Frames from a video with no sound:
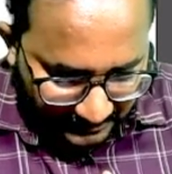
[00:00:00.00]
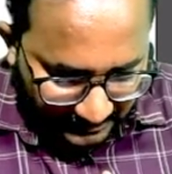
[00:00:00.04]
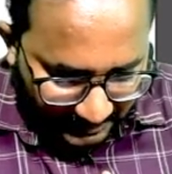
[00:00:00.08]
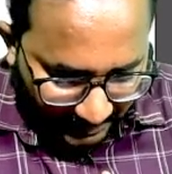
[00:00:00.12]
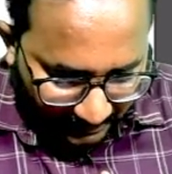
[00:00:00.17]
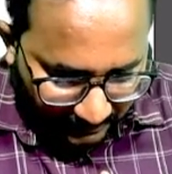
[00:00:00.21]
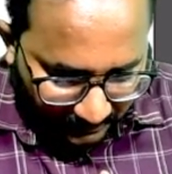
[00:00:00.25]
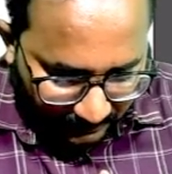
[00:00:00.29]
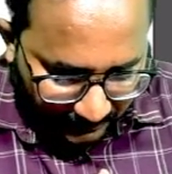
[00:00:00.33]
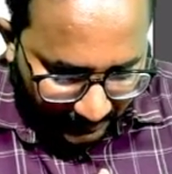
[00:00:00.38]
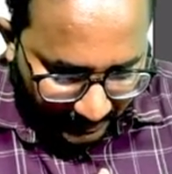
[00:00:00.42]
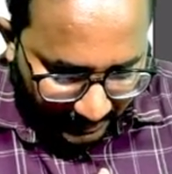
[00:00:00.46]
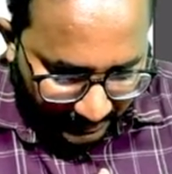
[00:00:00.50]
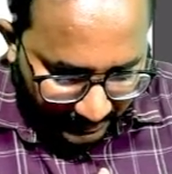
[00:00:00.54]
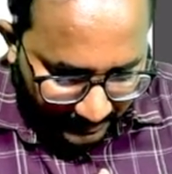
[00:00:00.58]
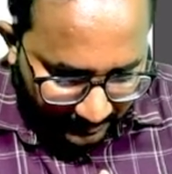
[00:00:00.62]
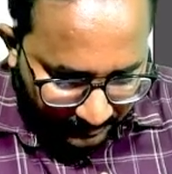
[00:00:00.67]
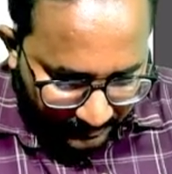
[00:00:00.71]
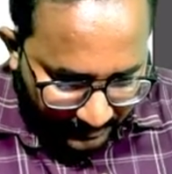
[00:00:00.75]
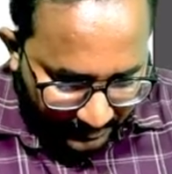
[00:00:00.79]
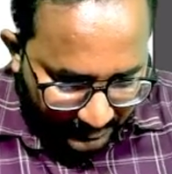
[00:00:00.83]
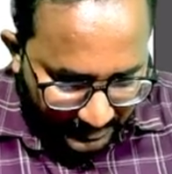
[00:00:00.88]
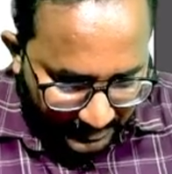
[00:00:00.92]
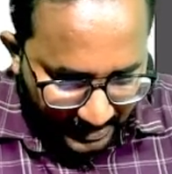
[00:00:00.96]
That's why
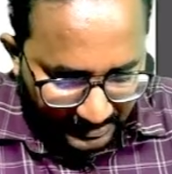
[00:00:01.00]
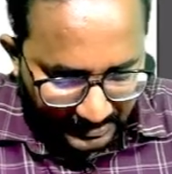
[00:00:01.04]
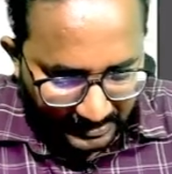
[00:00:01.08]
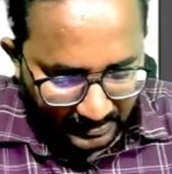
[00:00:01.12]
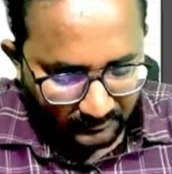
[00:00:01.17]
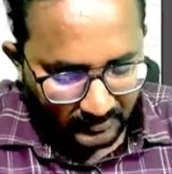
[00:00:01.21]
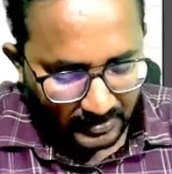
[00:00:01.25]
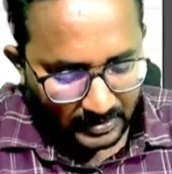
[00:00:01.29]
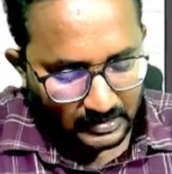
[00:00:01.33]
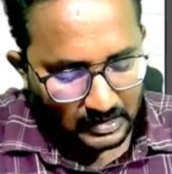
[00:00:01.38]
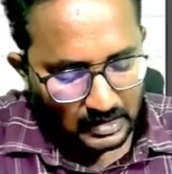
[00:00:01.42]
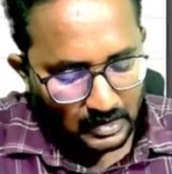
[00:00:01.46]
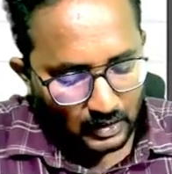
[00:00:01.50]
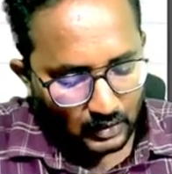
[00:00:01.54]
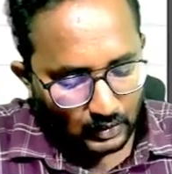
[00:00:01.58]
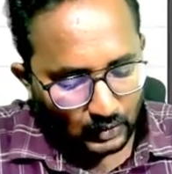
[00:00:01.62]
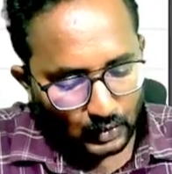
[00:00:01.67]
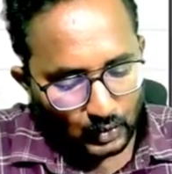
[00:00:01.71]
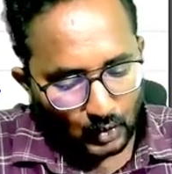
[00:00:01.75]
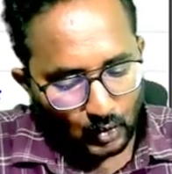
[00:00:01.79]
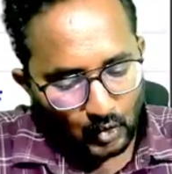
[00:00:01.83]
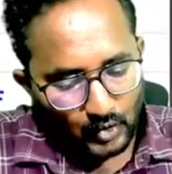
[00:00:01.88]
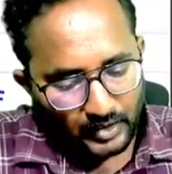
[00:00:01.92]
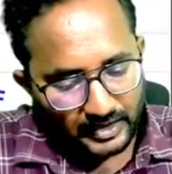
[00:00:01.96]
they are given
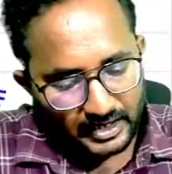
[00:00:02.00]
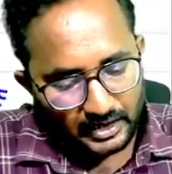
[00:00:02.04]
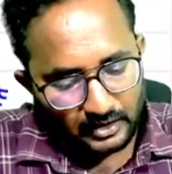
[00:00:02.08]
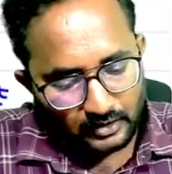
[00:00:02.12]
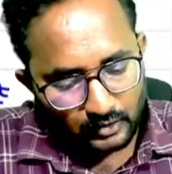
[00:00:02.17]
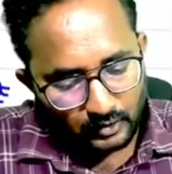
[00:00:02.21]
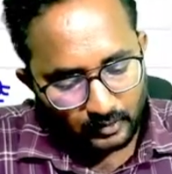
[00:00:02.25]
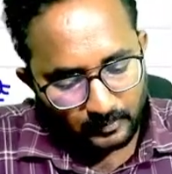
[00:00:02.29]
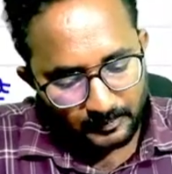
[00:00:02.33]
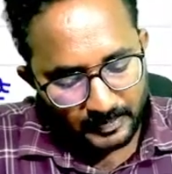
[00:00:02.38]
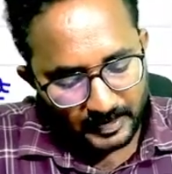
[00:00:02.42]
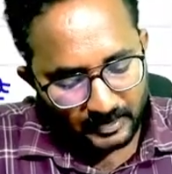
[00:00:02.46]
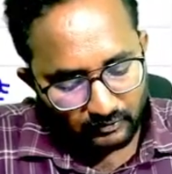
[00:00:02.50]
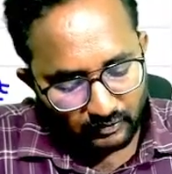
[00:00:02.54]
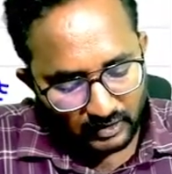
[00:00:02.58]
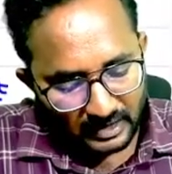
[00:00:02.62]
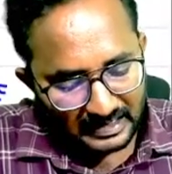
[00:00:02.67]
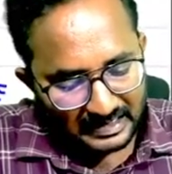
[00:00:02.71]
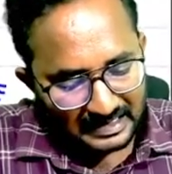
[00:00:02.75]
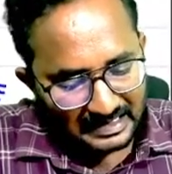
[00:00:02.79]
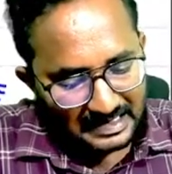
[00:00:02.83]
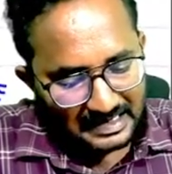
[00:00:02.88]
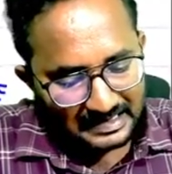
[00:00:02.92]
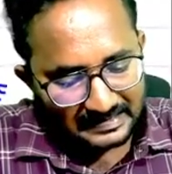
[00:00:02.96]
no need to pay
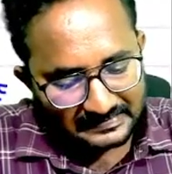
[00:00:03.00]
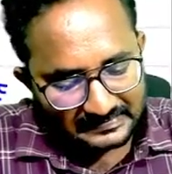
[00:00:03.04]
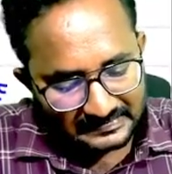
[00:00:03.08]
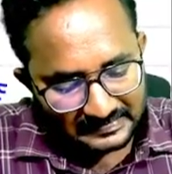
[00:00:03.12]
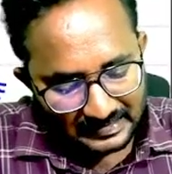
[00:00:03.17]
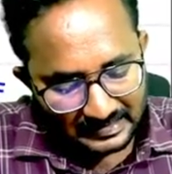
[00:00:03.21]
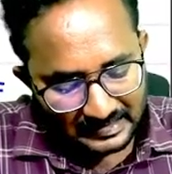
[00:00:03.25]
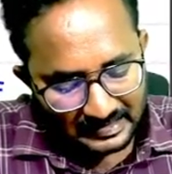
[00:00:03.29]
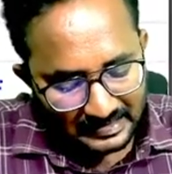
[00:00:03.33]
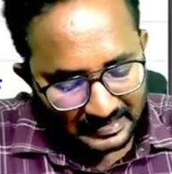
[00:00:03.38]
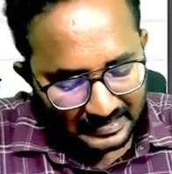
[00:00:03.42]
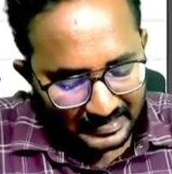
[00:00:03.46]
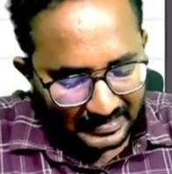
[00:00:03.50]
1 lakh, sir.